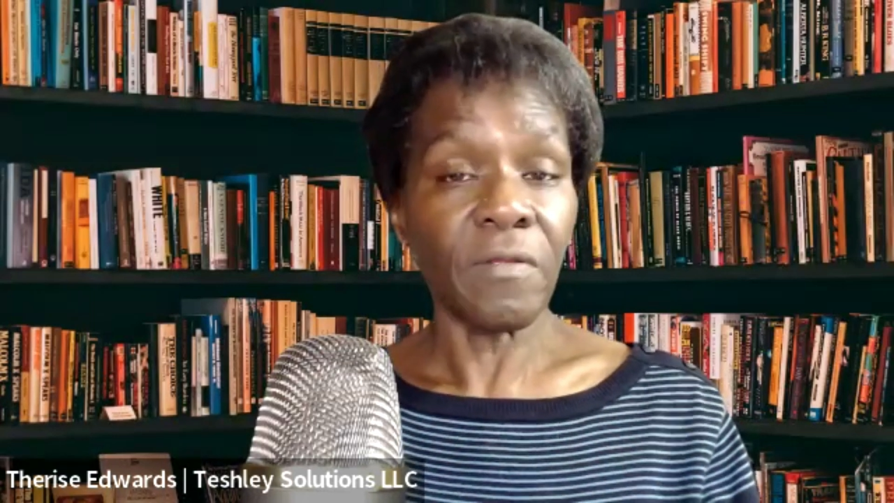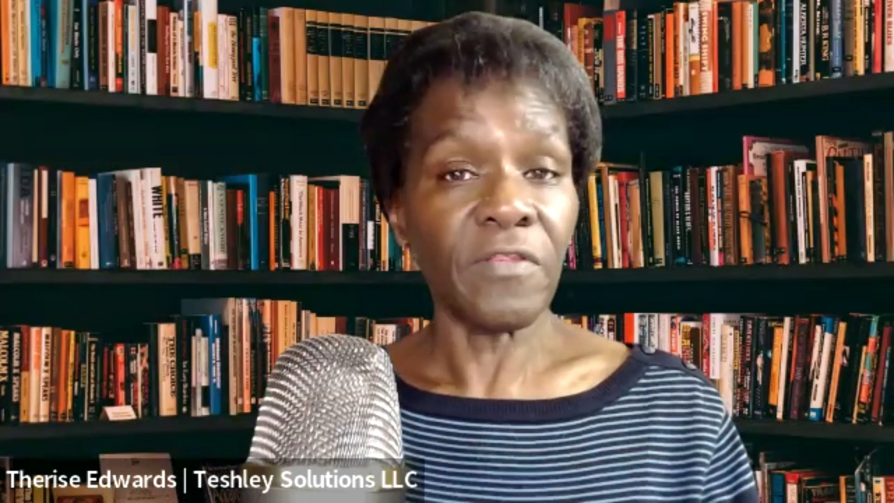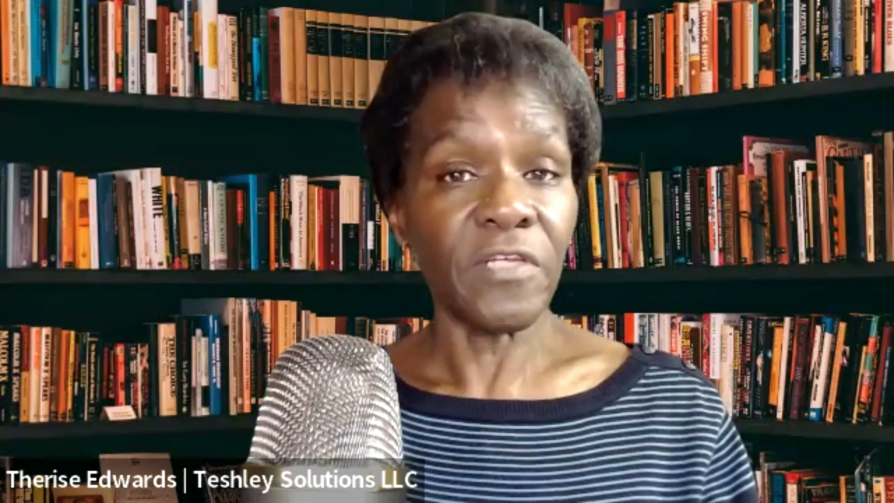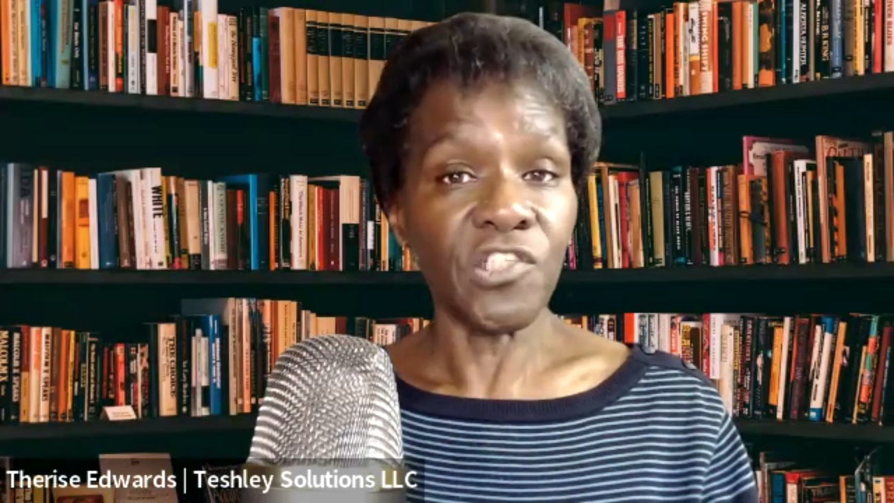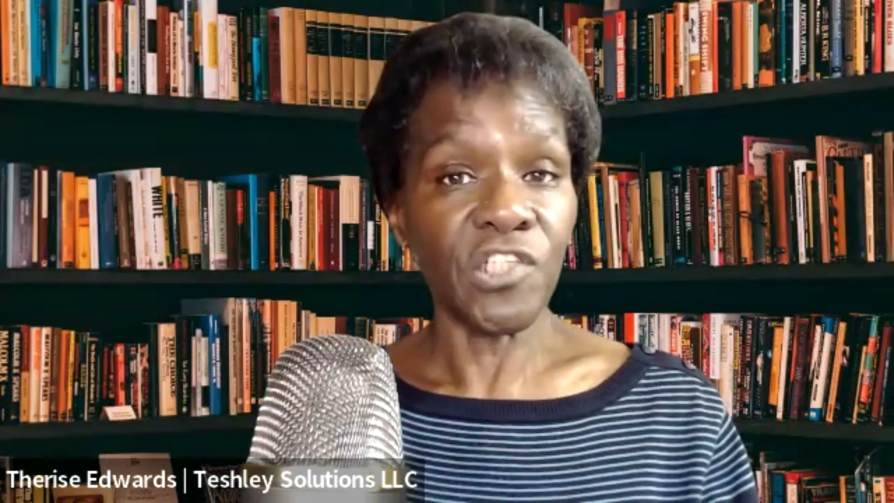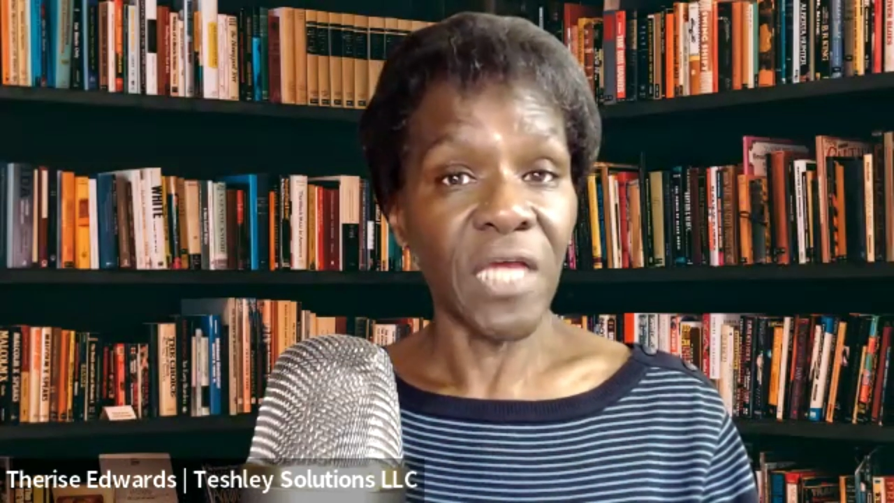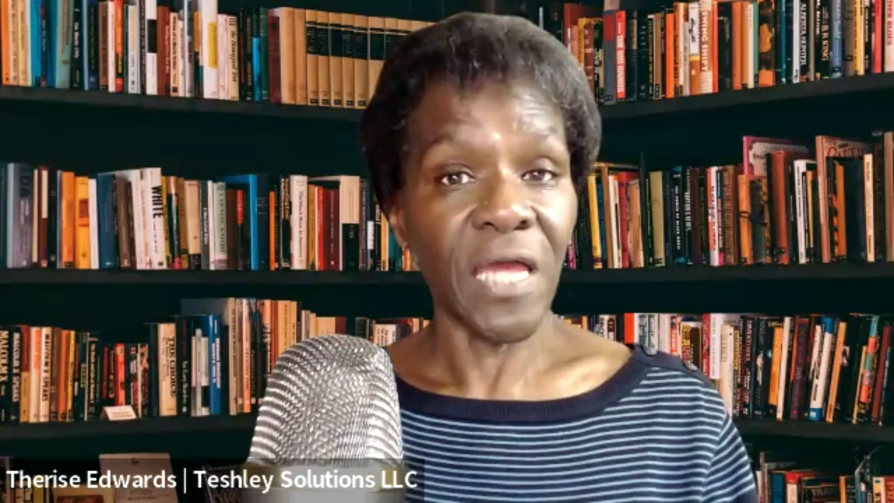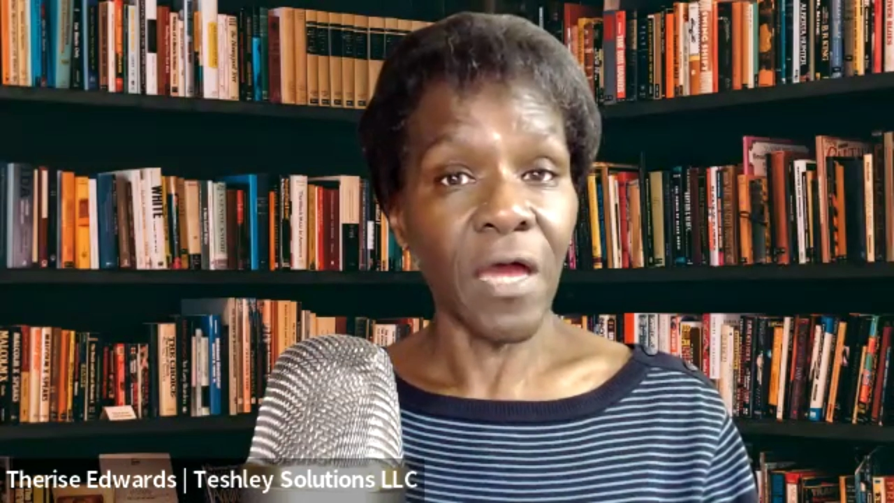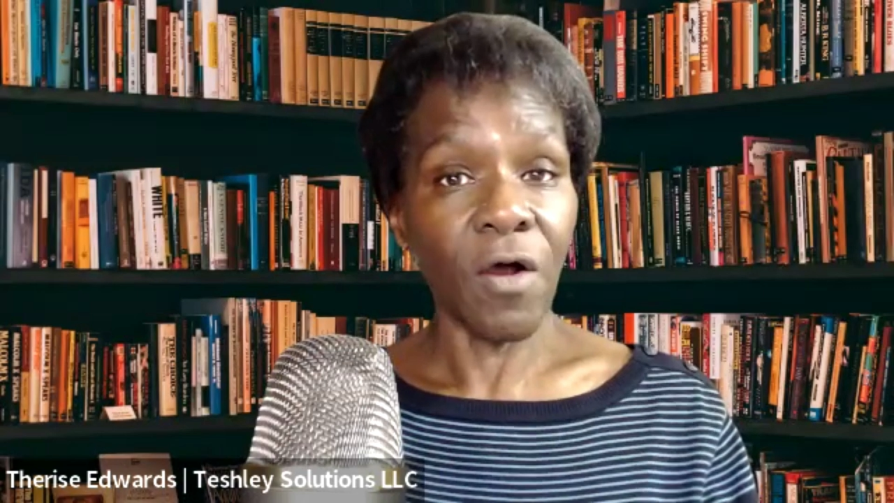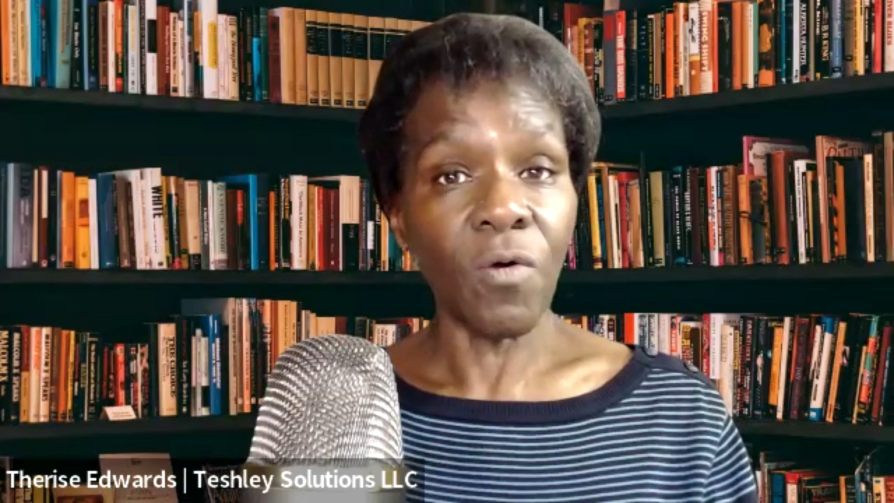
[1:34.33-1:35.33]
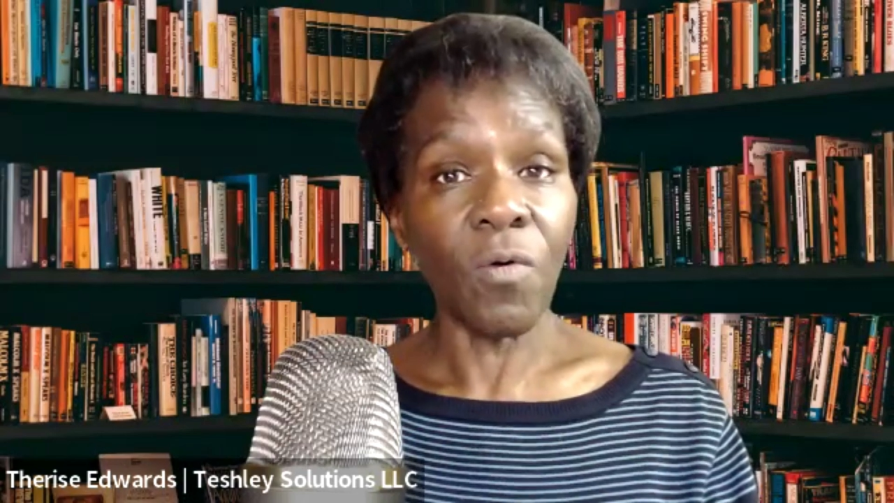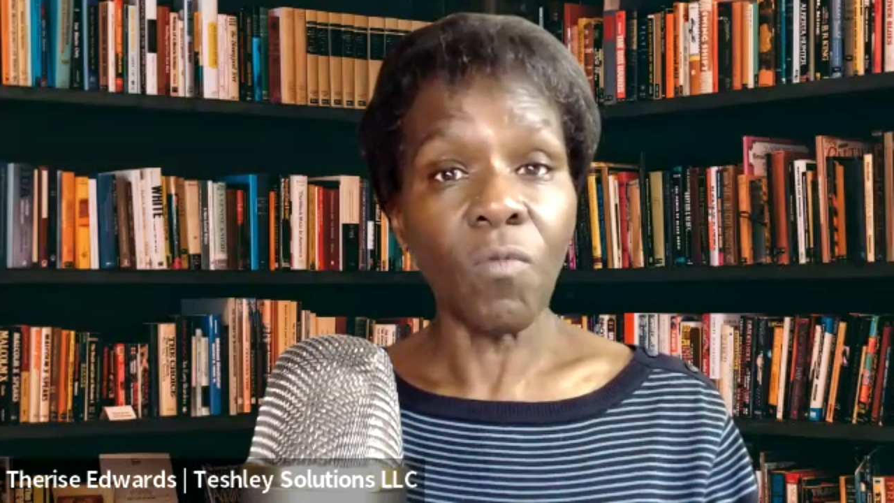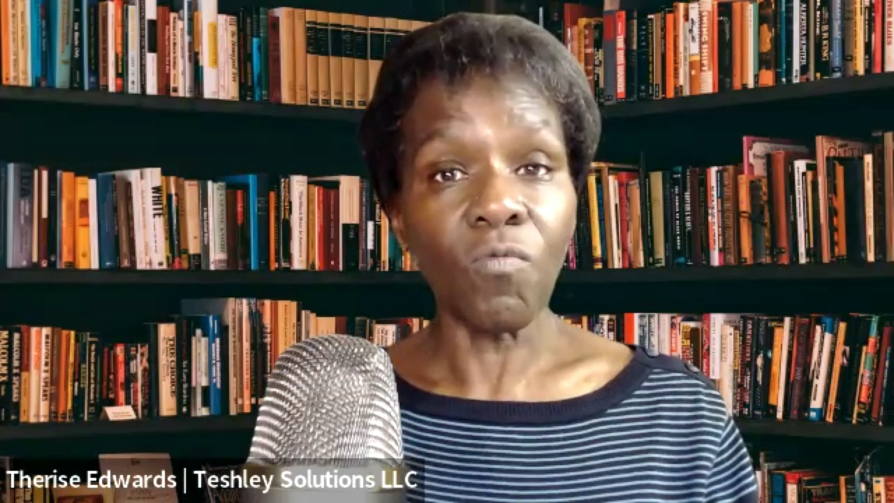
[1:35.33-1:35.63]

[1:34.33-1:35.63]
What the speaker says: The GAO